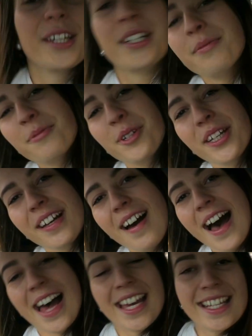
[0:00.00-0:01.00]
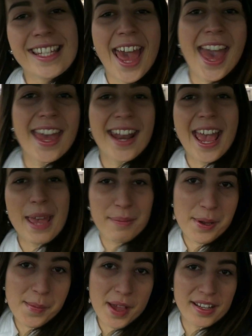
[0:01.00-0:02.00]
Good morning, guys, and
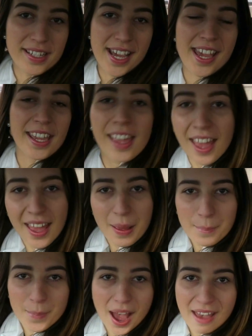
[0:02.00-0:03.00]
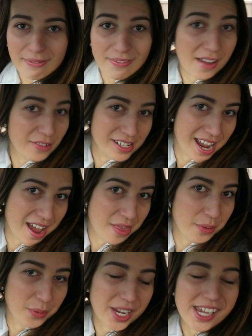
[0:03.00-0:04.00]
happy Monday, my favorite day
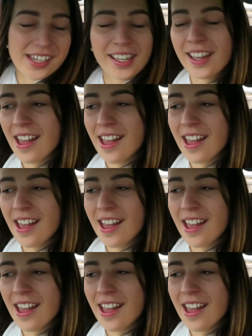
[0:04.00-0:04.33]
of the week.